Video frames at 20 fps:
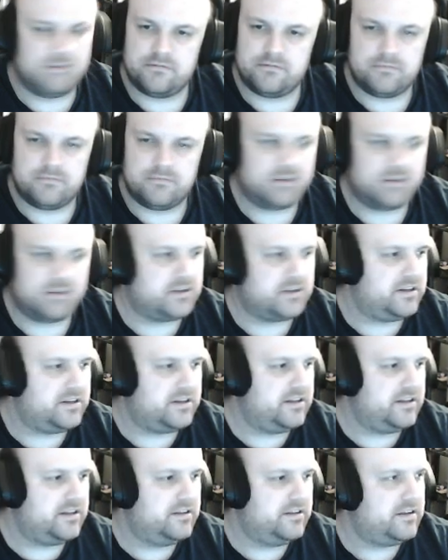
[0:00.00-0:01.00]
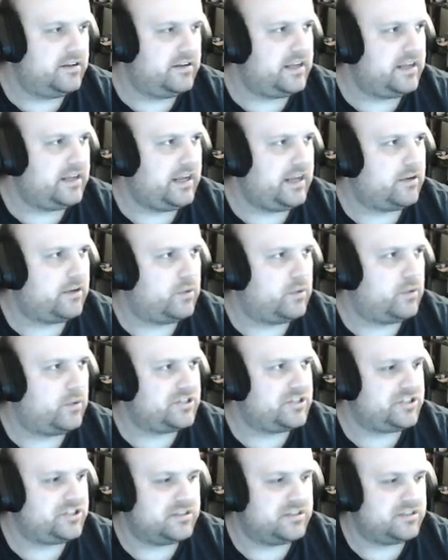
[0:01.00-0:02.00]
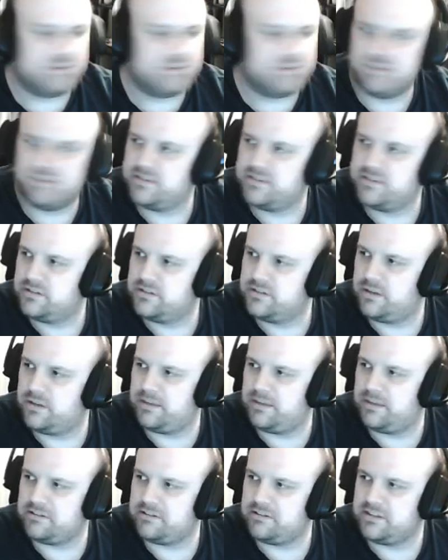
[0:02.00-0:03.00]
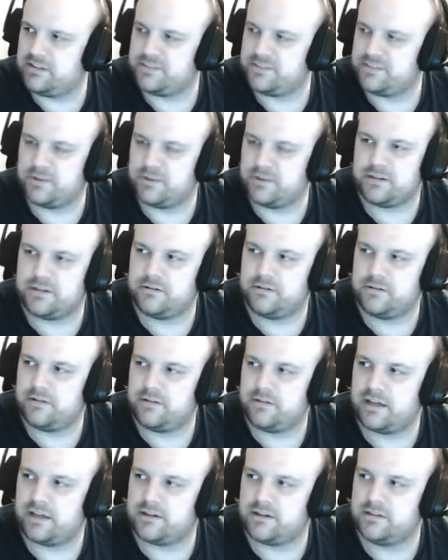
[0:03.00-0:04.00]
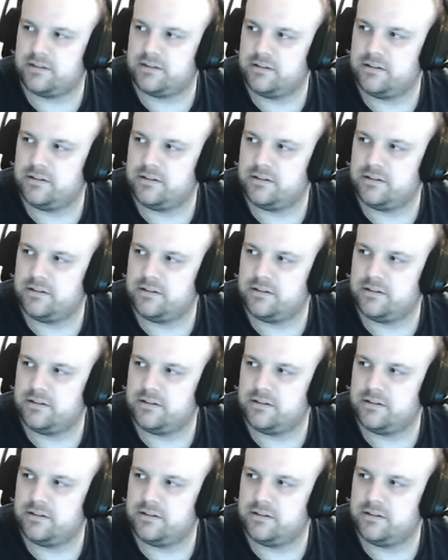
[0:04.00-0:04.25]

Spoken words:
look good? Any questions about this one at all?